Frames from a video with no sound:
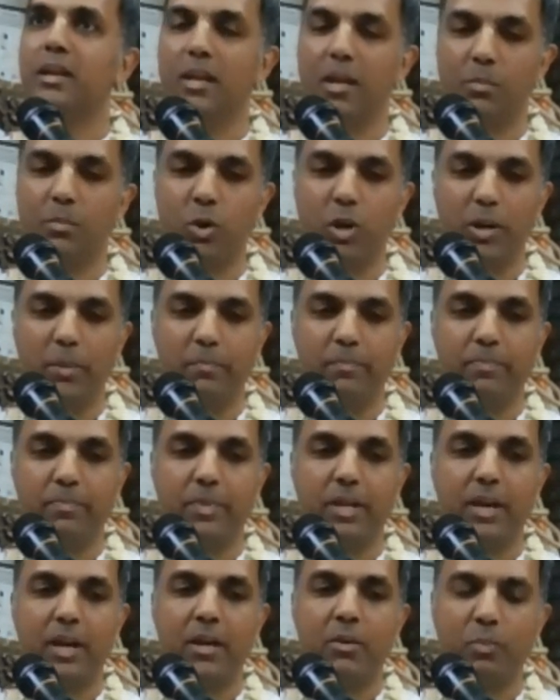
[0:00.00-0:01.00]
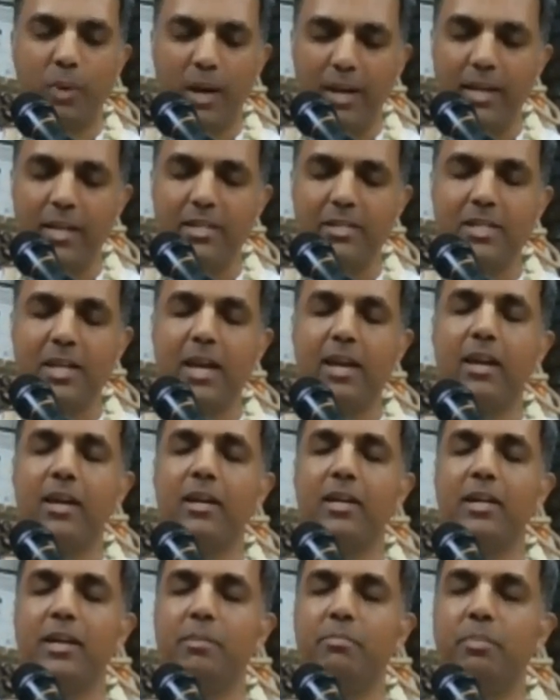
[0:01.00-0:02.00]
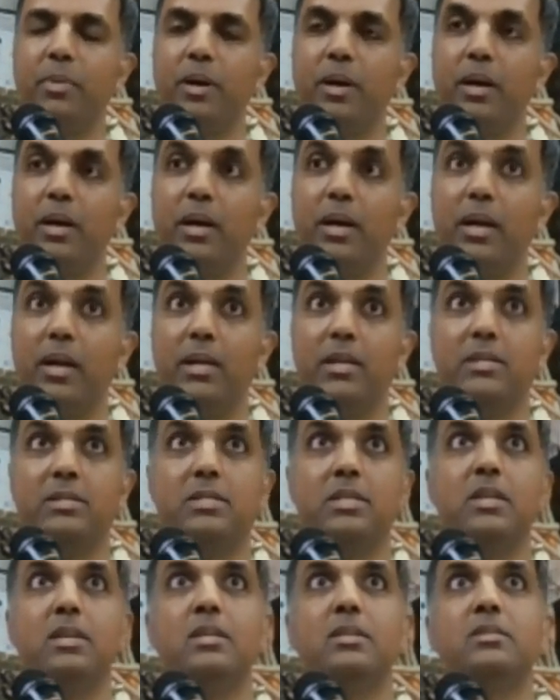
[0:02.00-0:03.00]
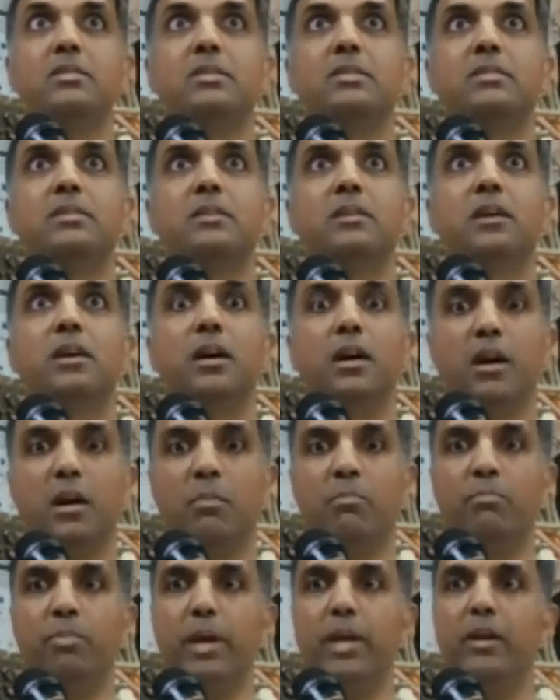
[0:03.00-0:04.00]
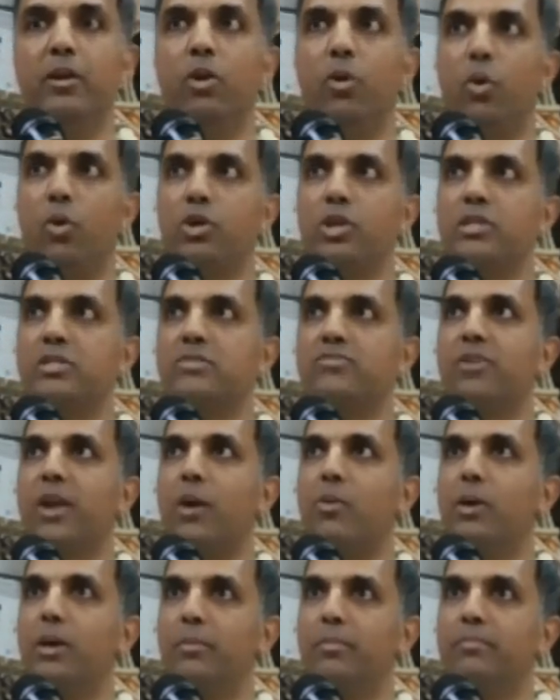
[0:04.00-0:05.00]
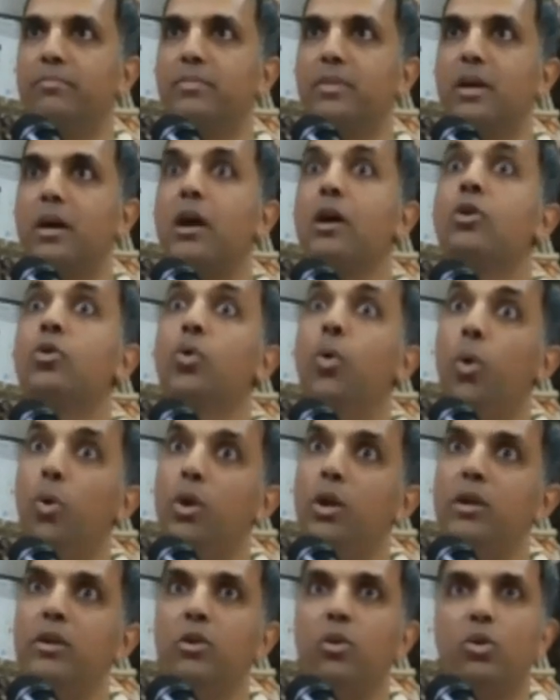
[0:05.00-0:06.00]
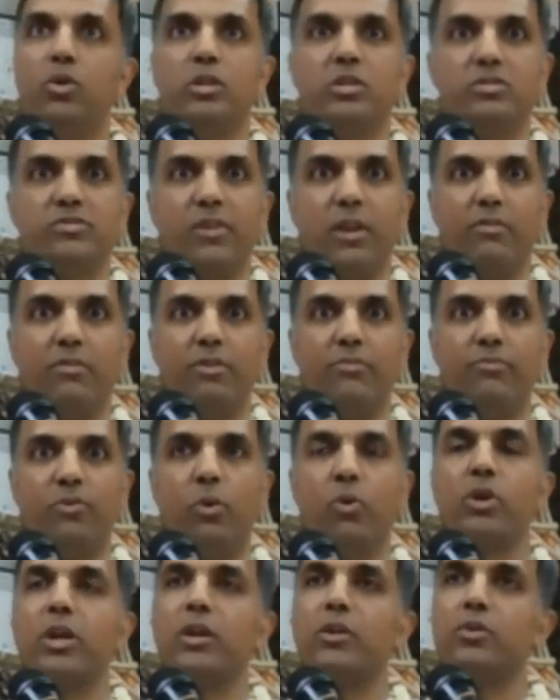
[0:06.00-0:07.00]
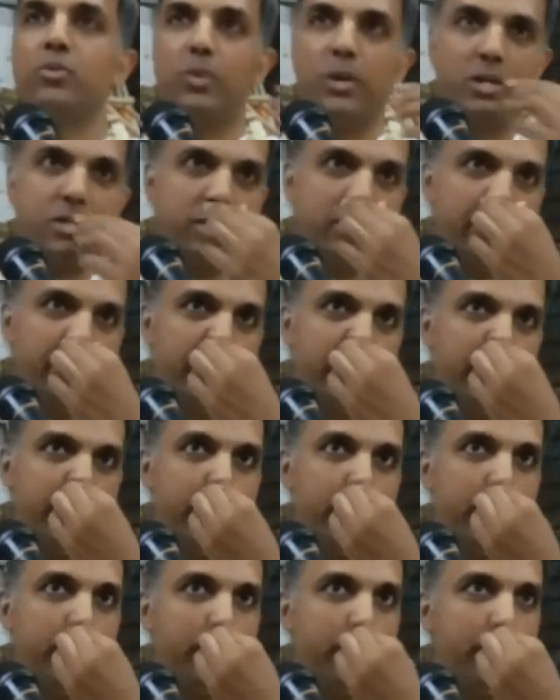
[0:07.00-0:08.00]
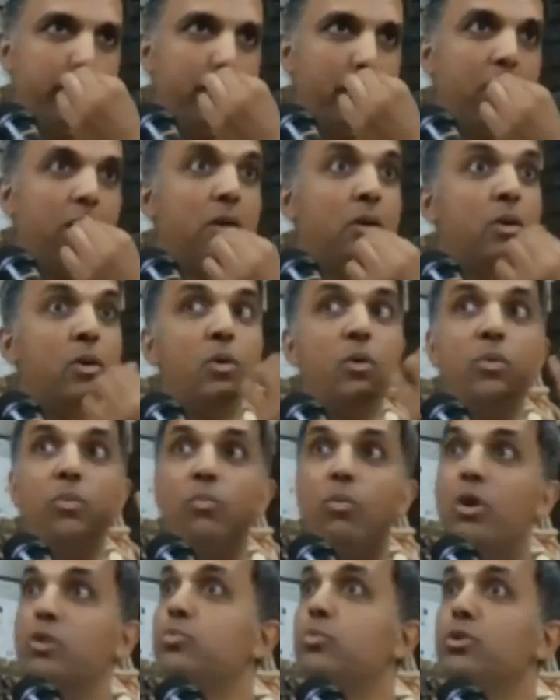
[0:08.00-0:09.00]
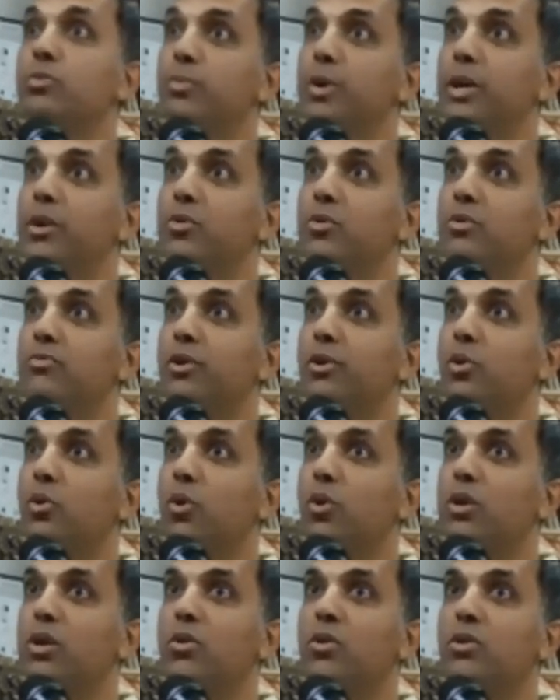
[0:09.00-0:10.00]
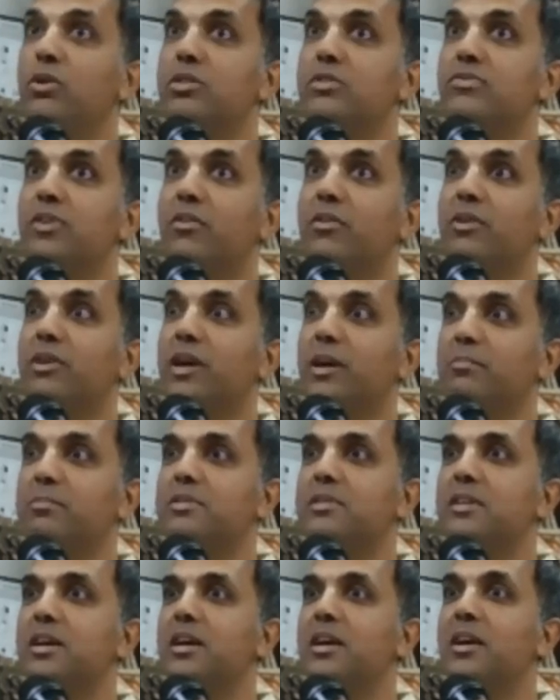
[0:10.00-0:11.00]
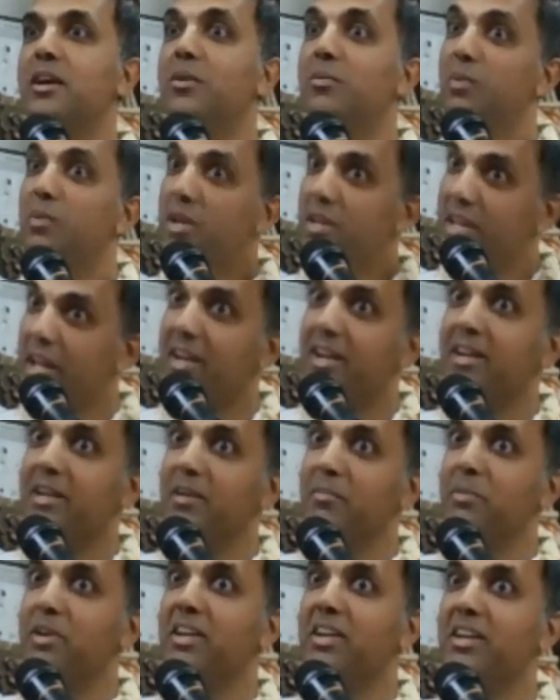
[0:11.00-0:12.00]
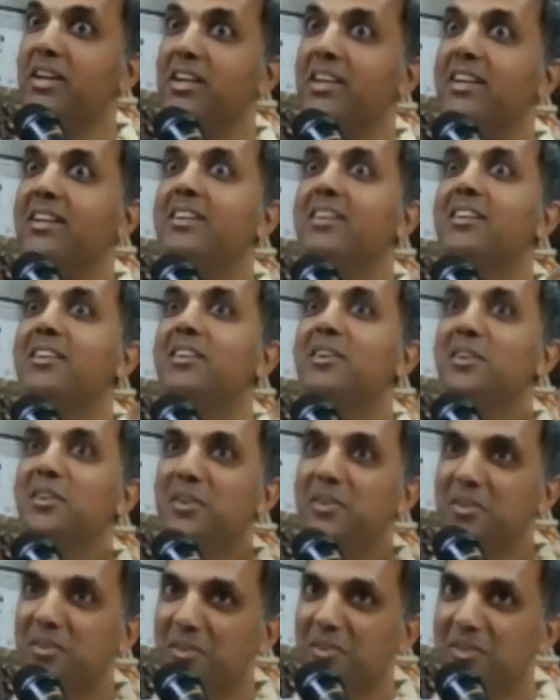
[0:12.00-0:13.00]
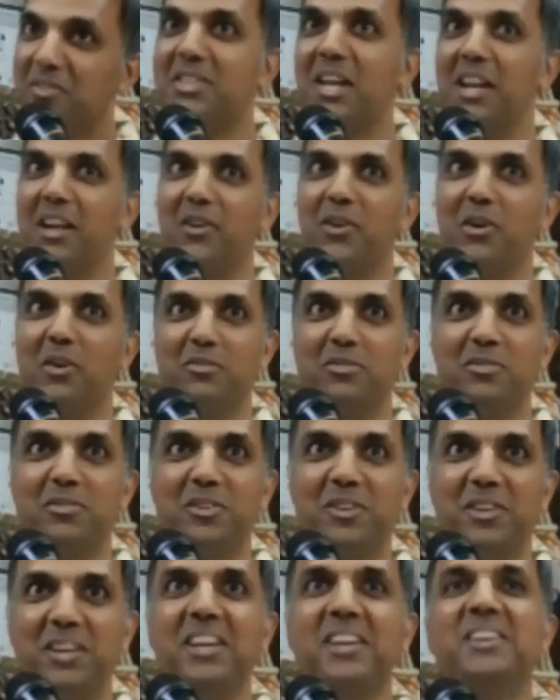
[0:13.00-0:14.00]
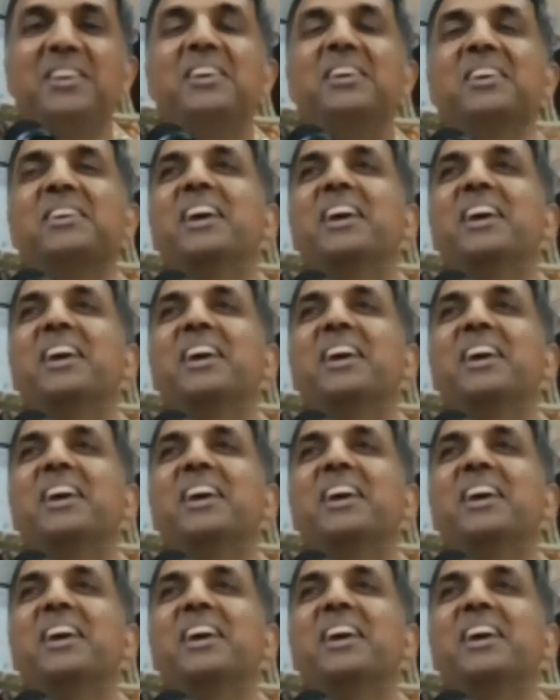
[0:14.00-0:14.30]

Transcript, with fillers: in Yamuna. And while he's taking a dip, he sees a big lotus flower, a golden lotus flower floating towards him. What would we do if a golden lotus flower comes? We take it immediately, sell it off, correct?